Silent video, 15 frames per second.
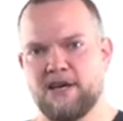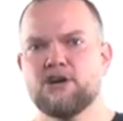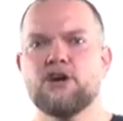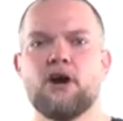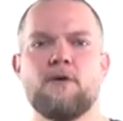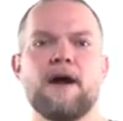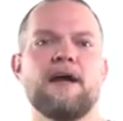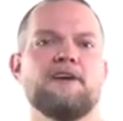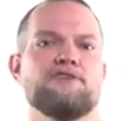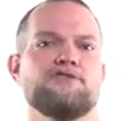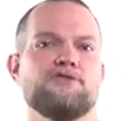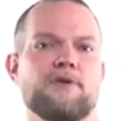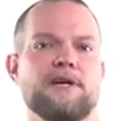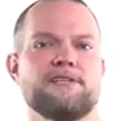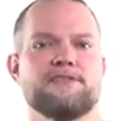Go ahead and
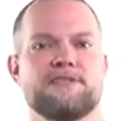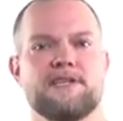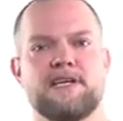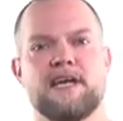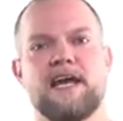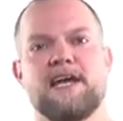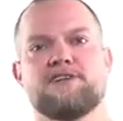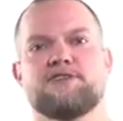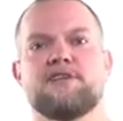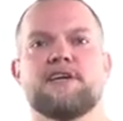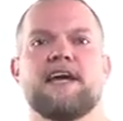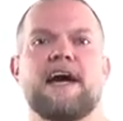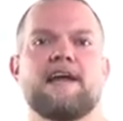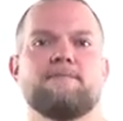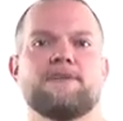join Syndication
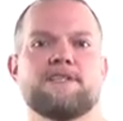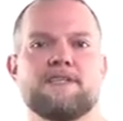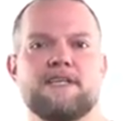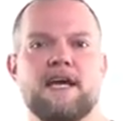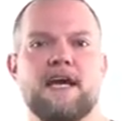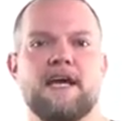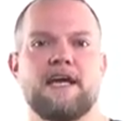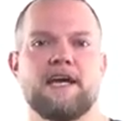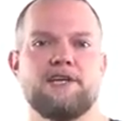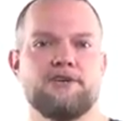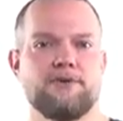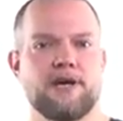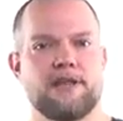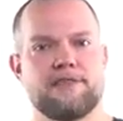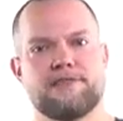Academy today, and
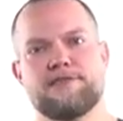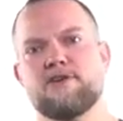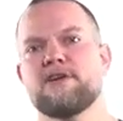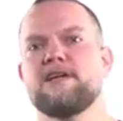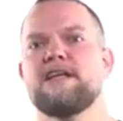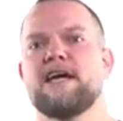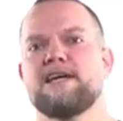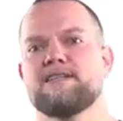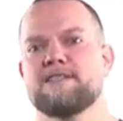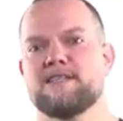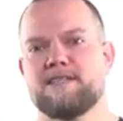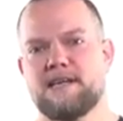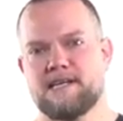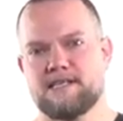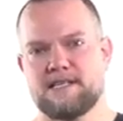you'll get 30 days to
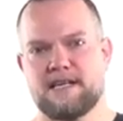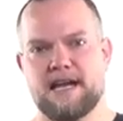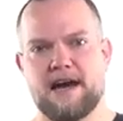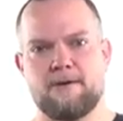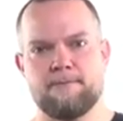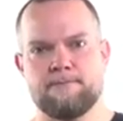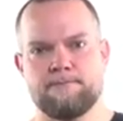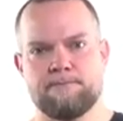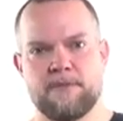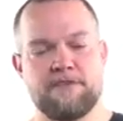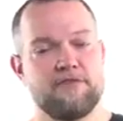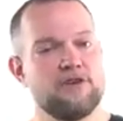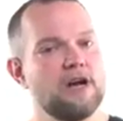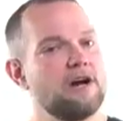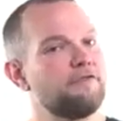test it out.
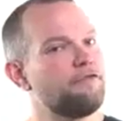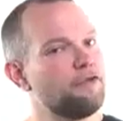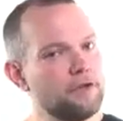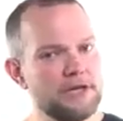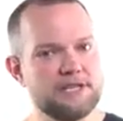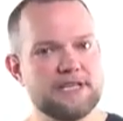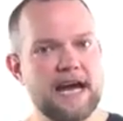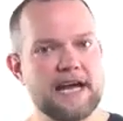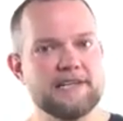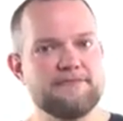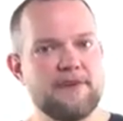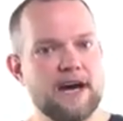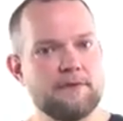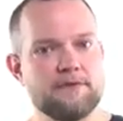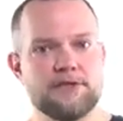If you're not fully
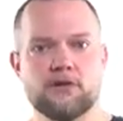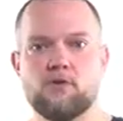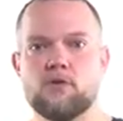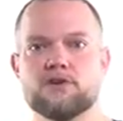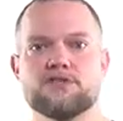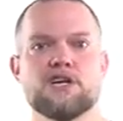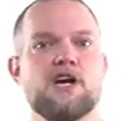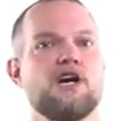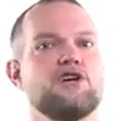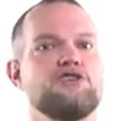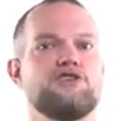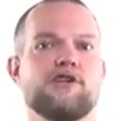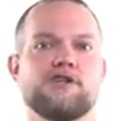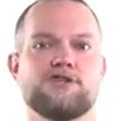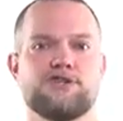satisfied with the course,
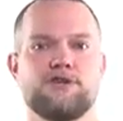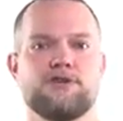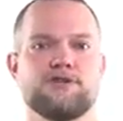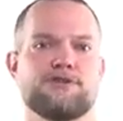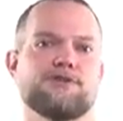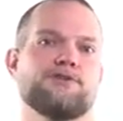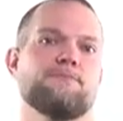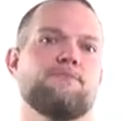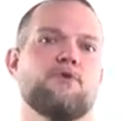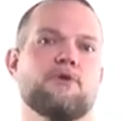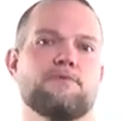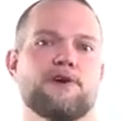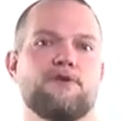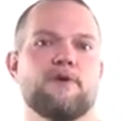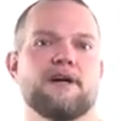just shoot us a
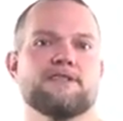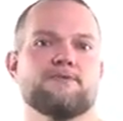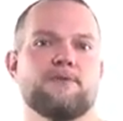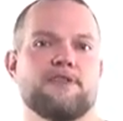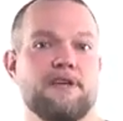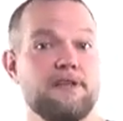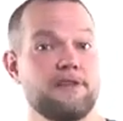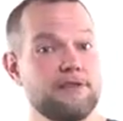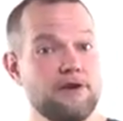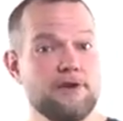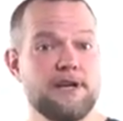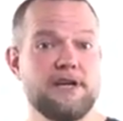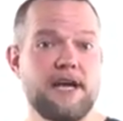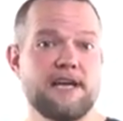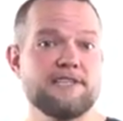support request within
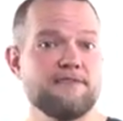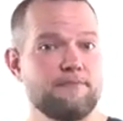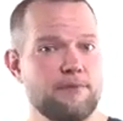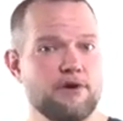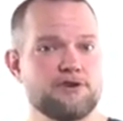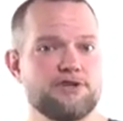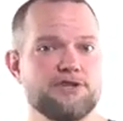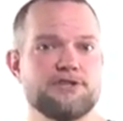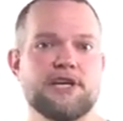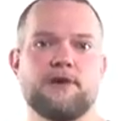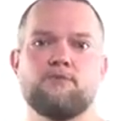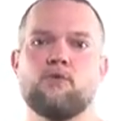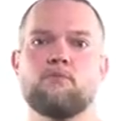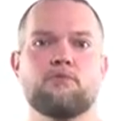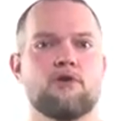30 days of purchase
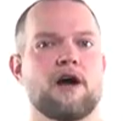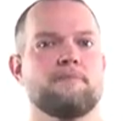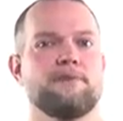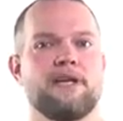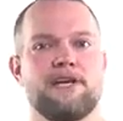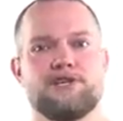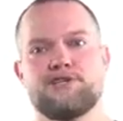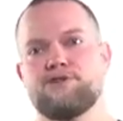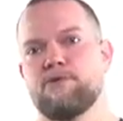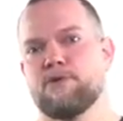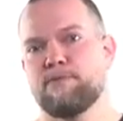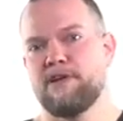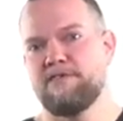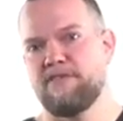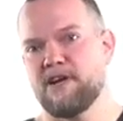and we'll promptly issue a
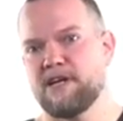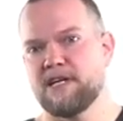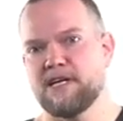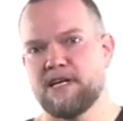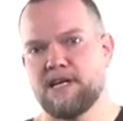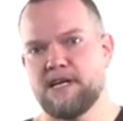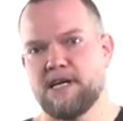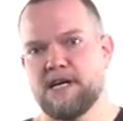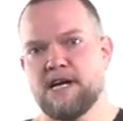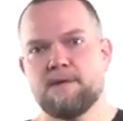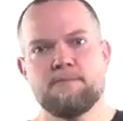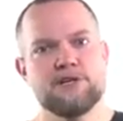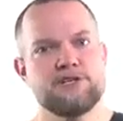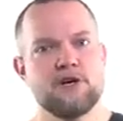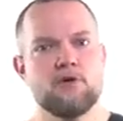refund.
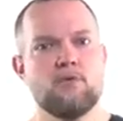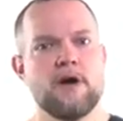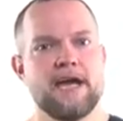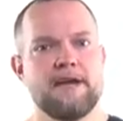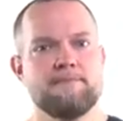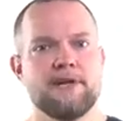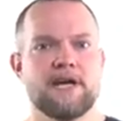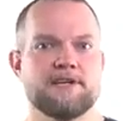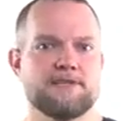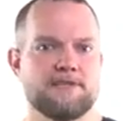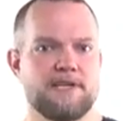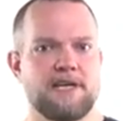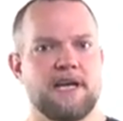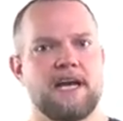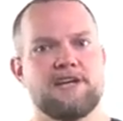But don't wait, because
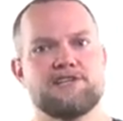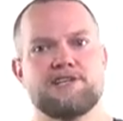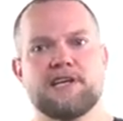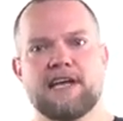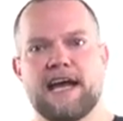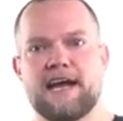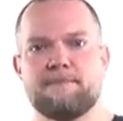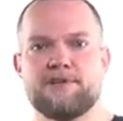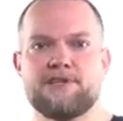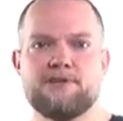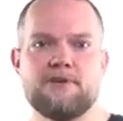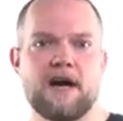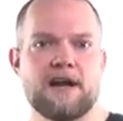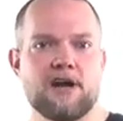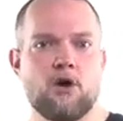Syndication Academy
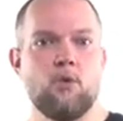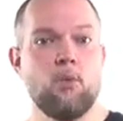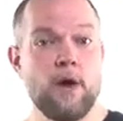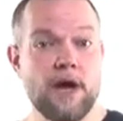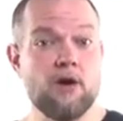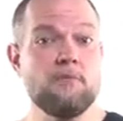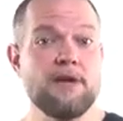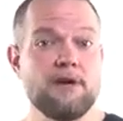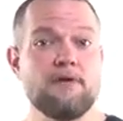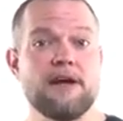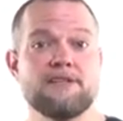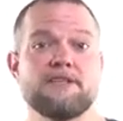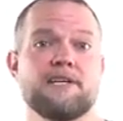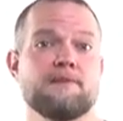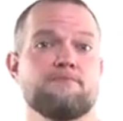2.0 will be
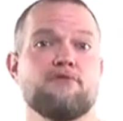raising in